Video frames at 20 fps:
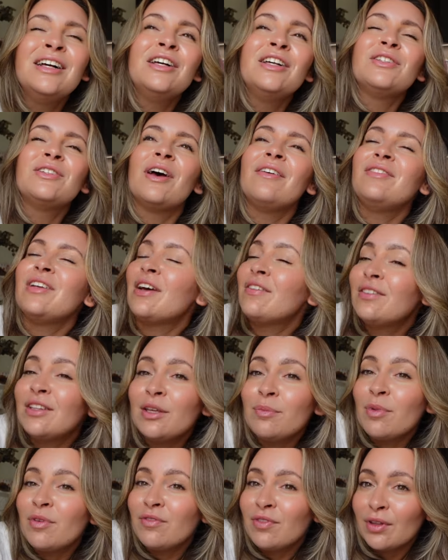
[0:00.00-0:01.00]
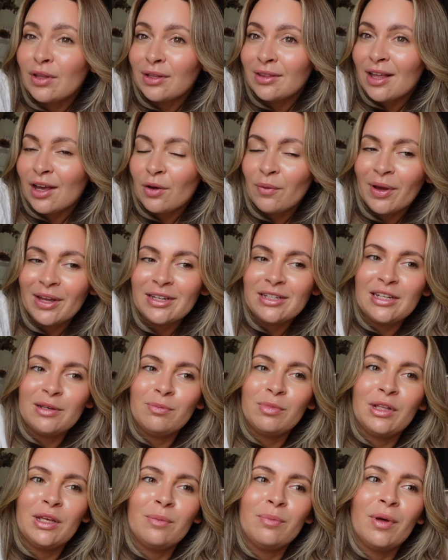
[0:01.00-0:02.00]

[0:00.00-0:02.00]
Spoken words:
So I've definitely been feeling that quite deeply.